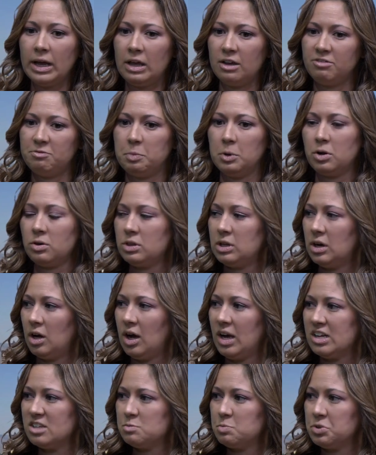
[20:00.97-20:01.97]
give birth in a
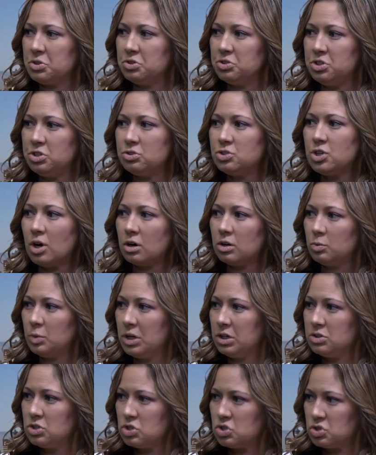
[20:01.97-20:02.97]
hospital, you darn
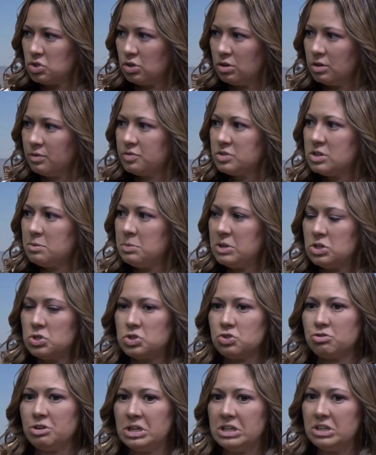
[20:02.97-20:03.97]
well deserve to be
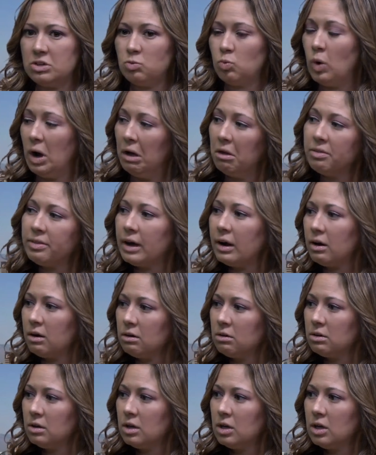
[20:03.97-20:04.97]
treated well there.